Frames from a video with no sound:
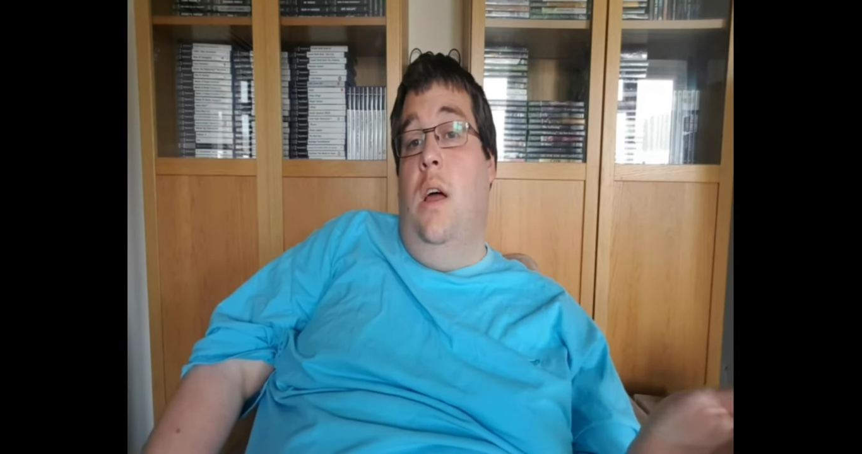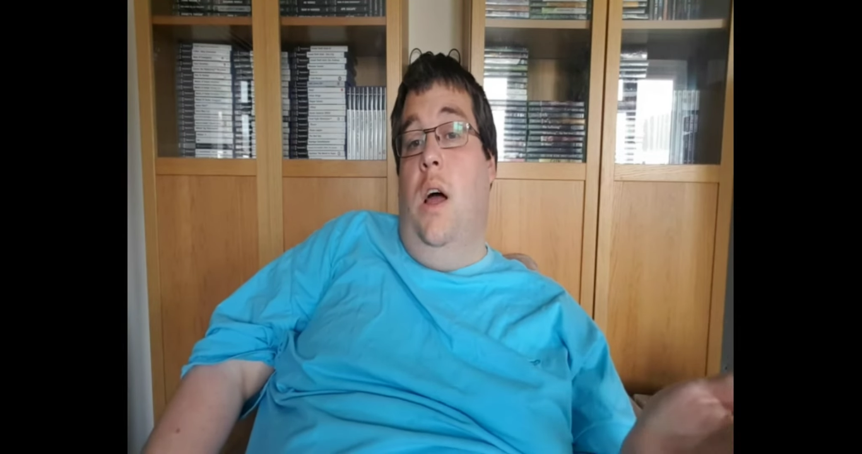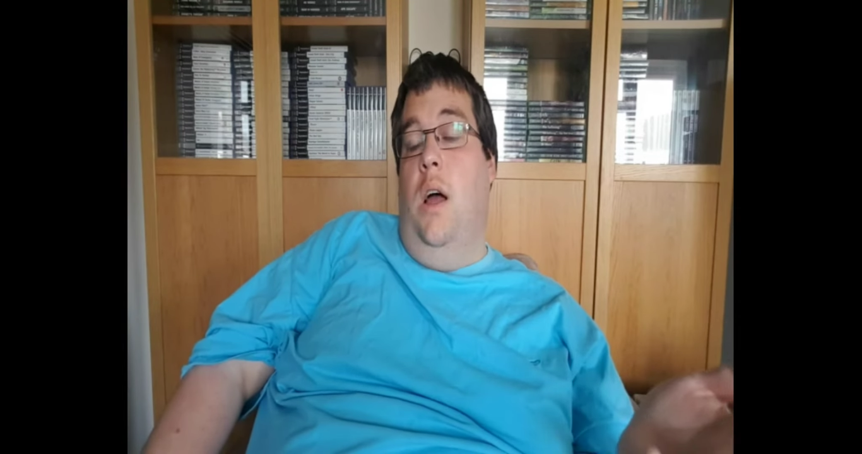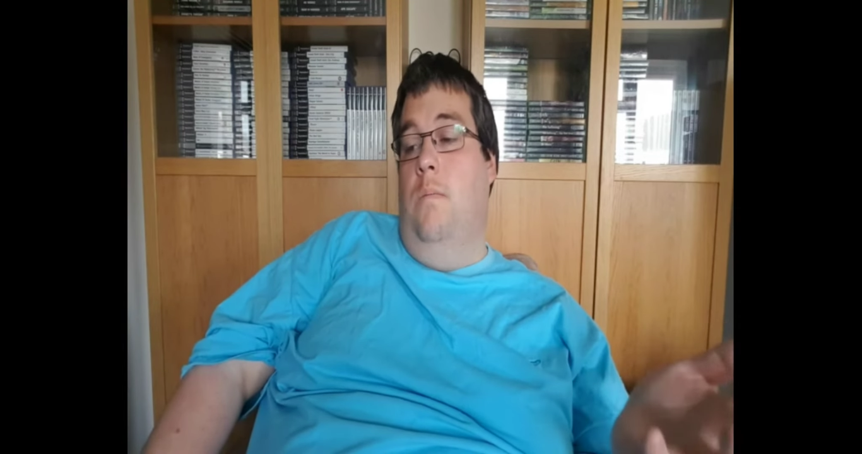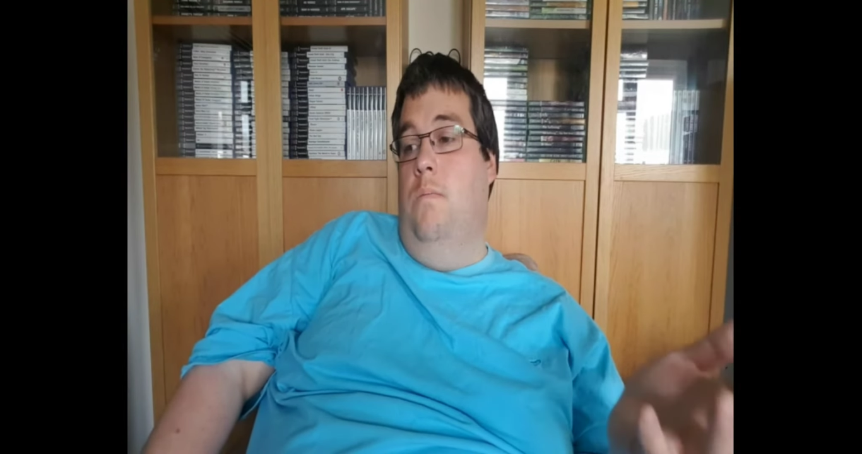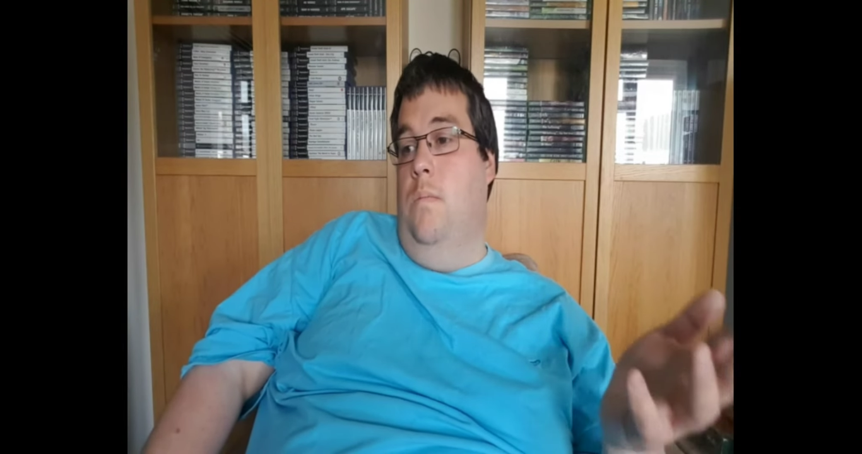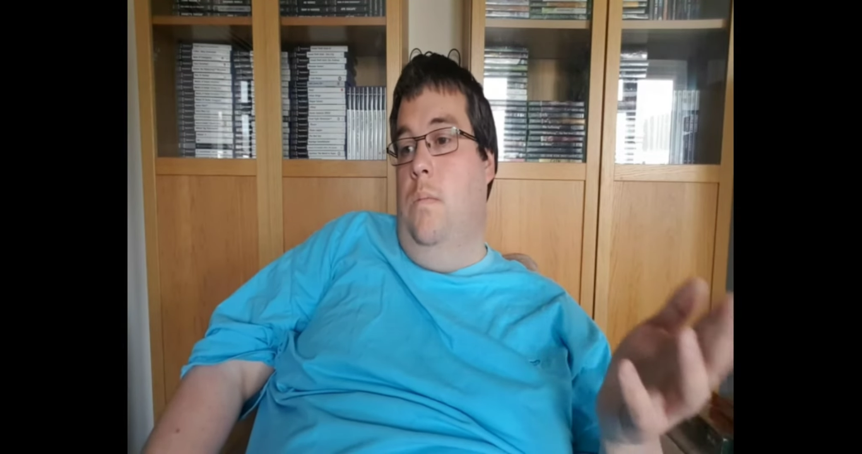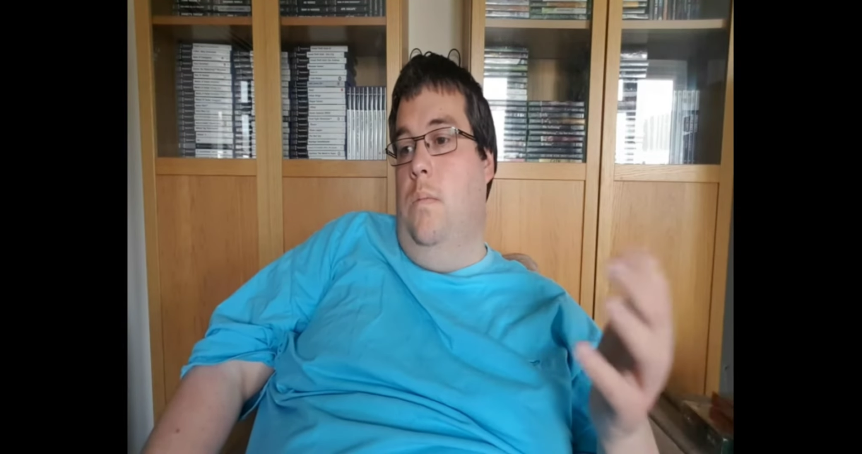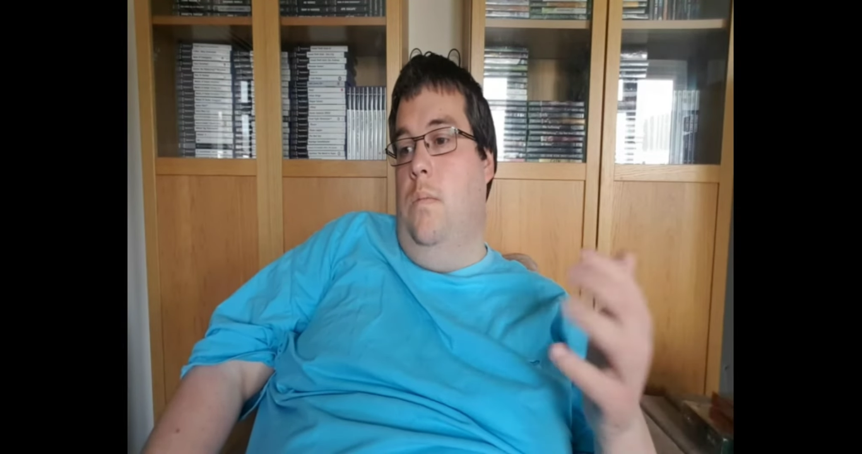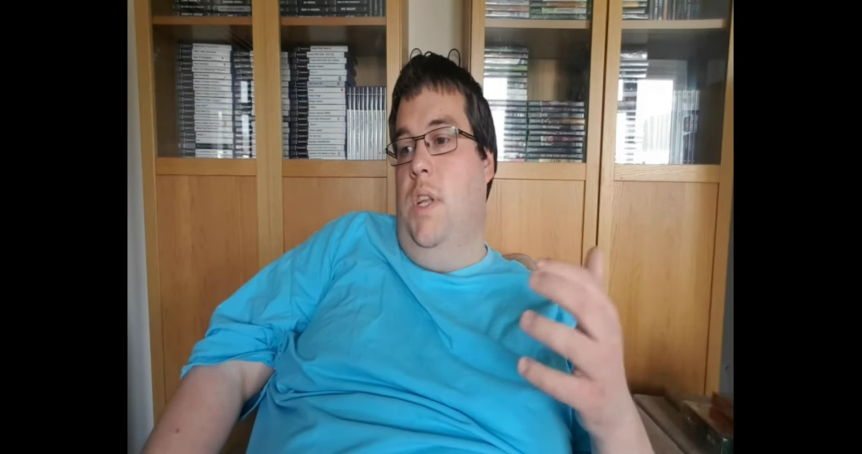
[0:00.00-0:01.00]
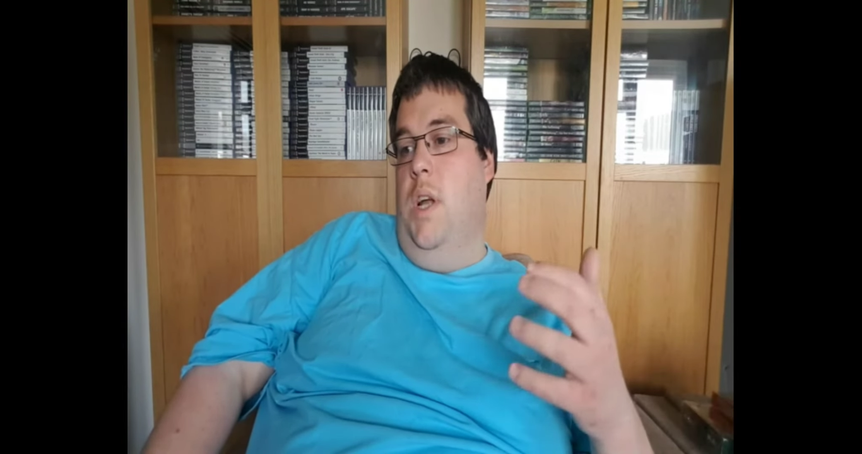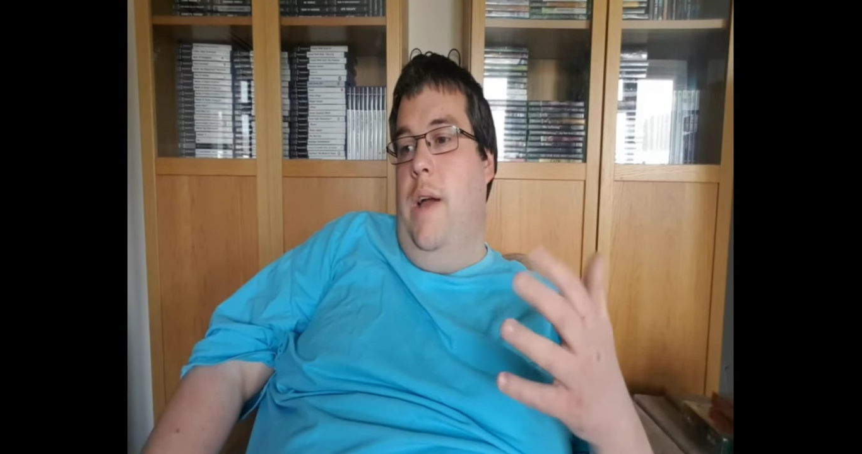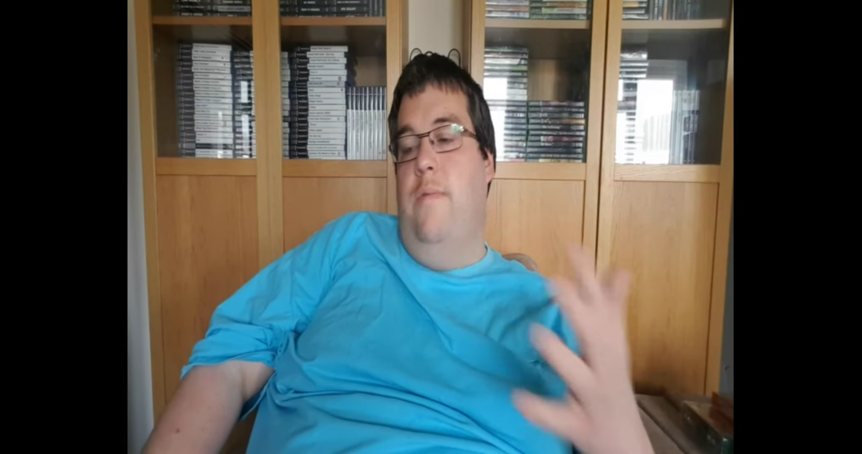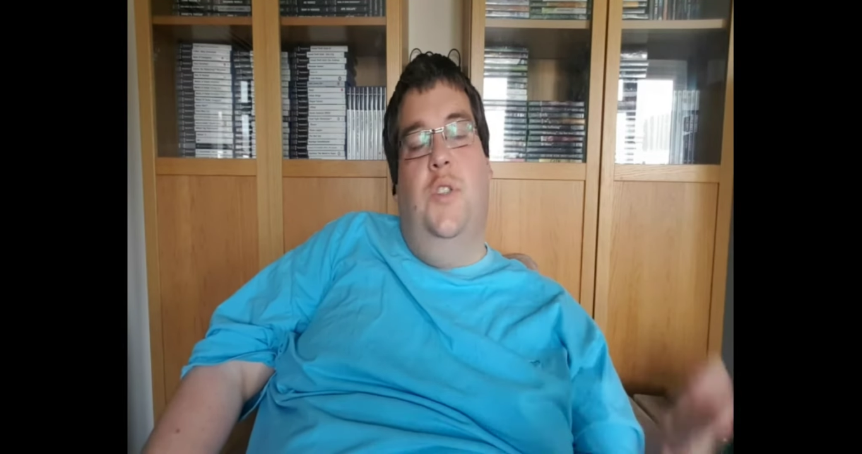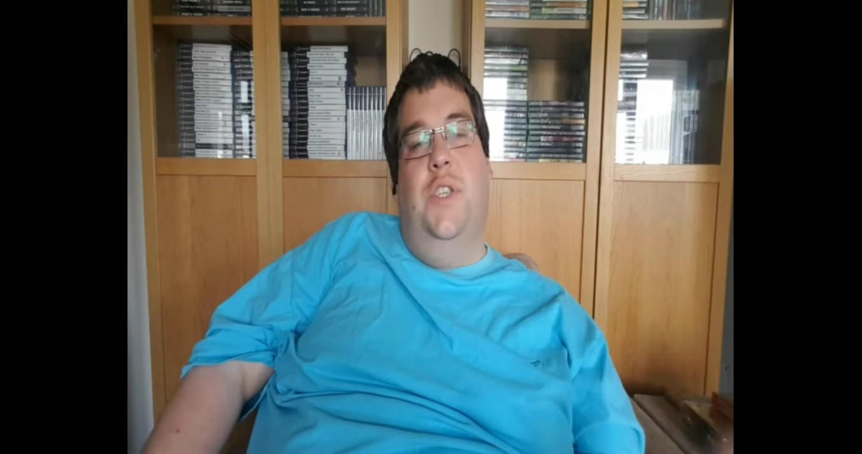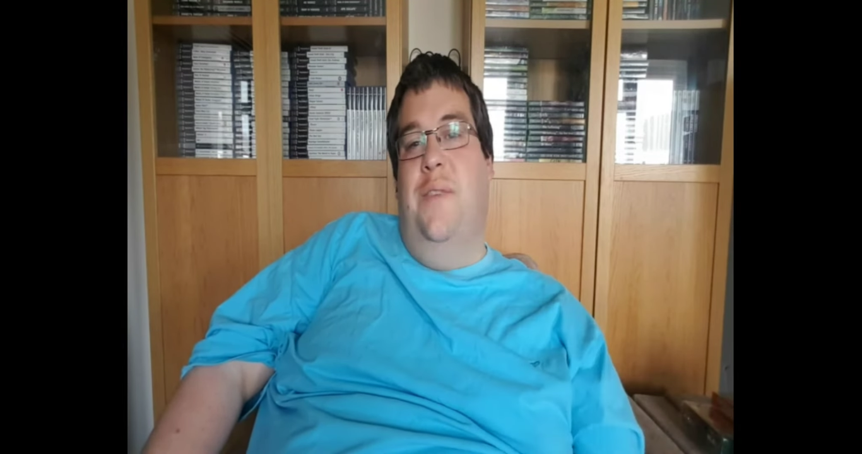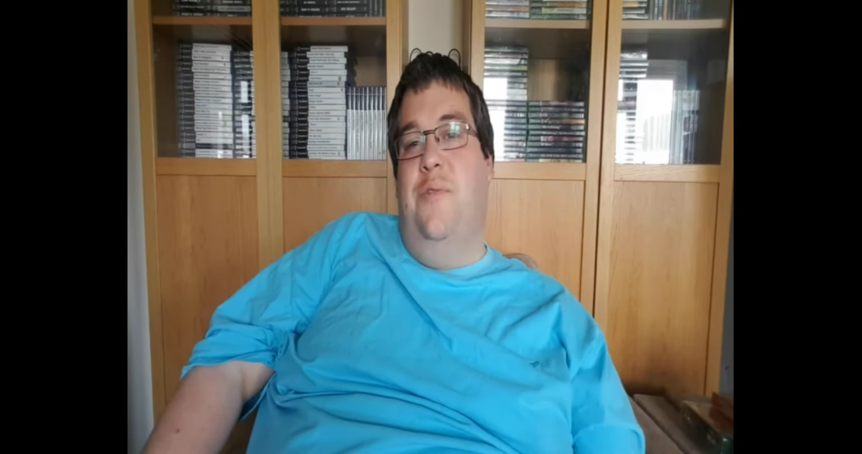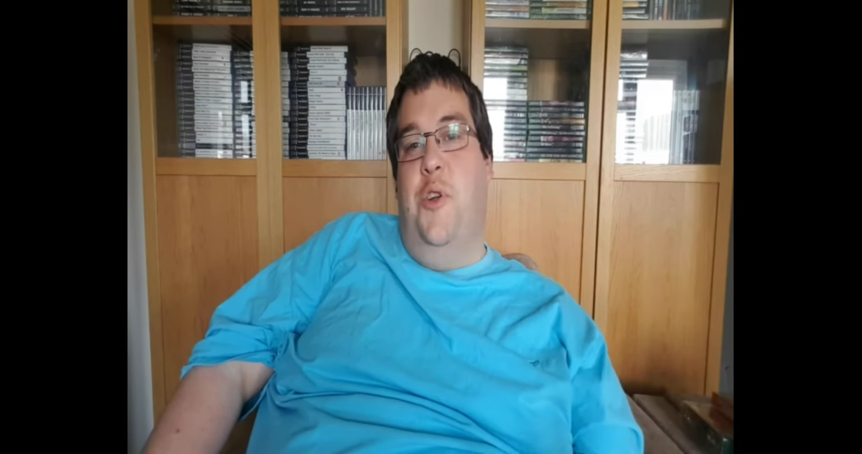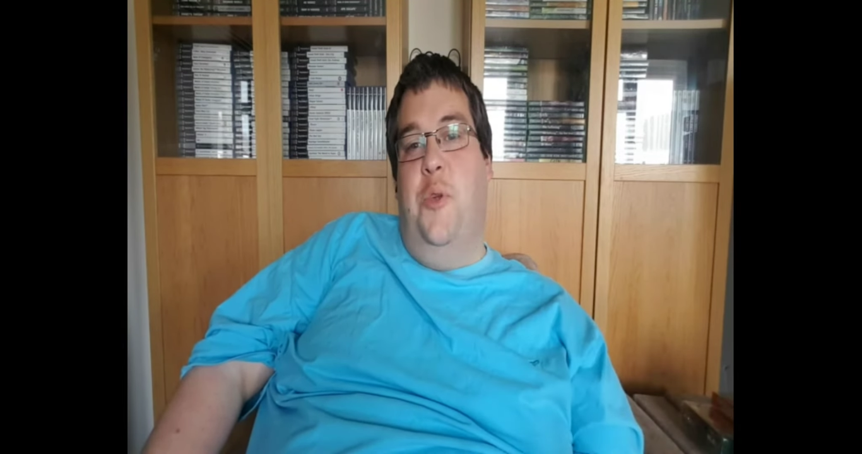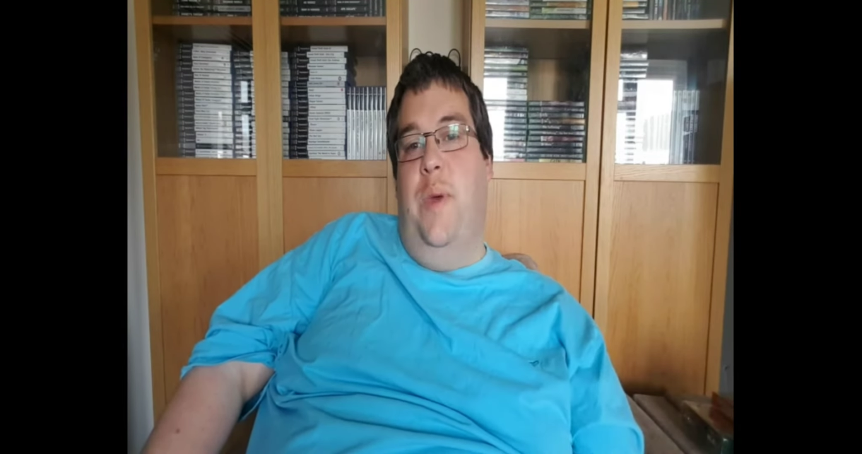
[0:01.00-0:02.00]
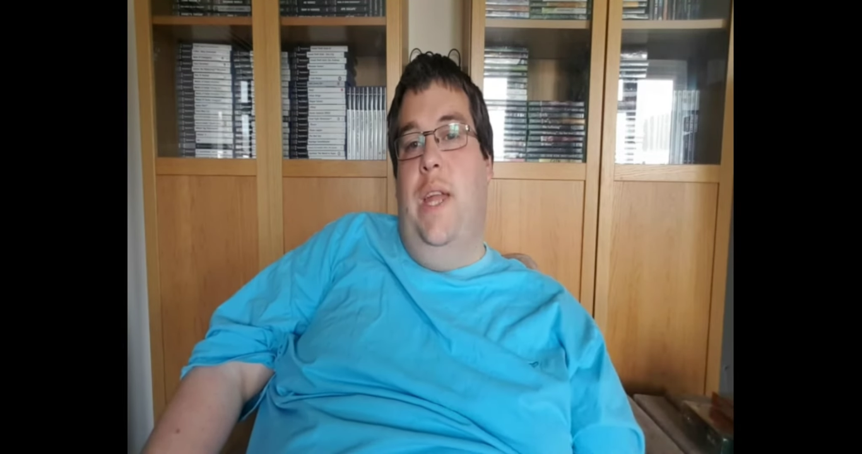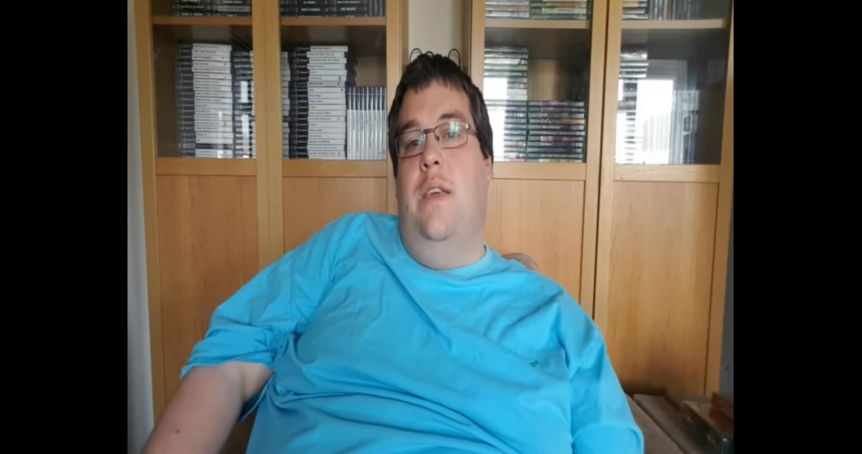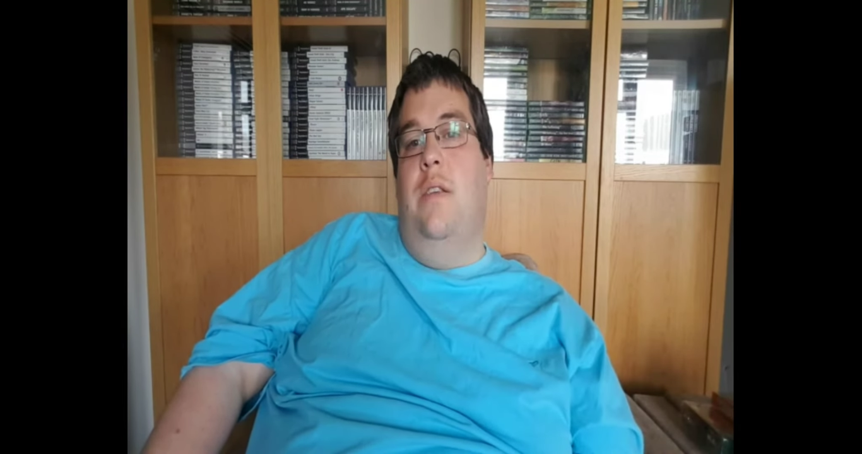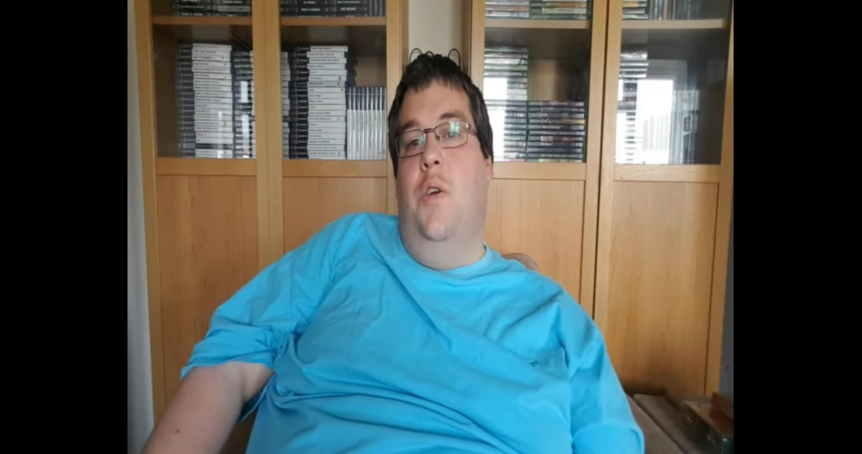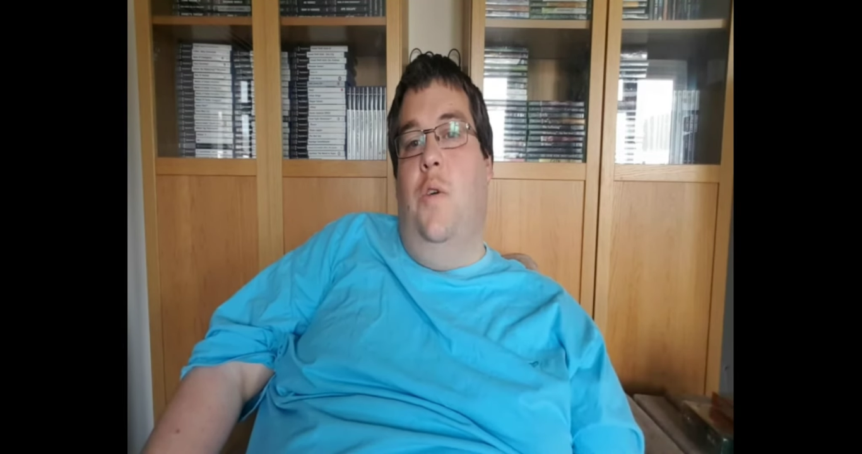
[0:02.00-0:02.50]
Um, you know, everyone's gonna have their own opinion,